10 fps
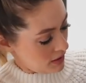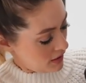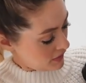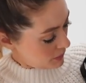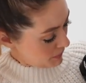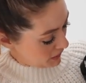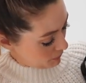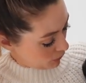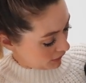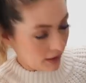and then a big
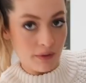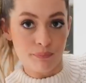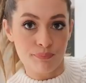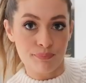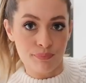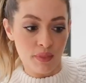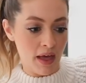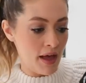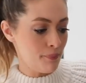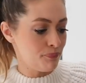pocket
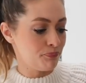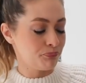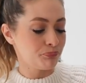there.